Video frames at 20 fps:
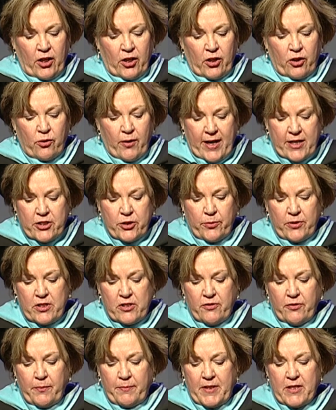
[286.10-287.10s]

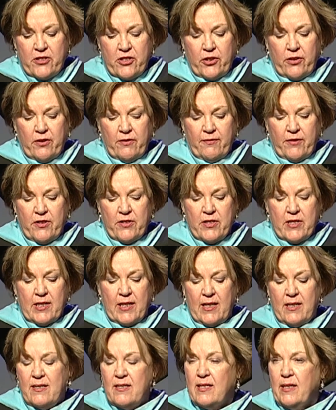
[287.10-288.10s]
Graduates from this
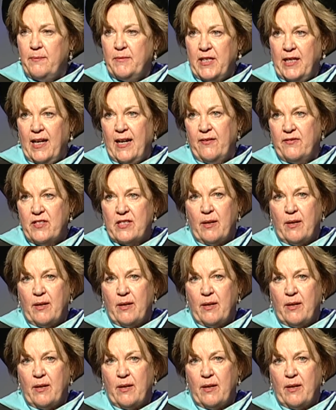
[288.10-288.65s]
university seem to have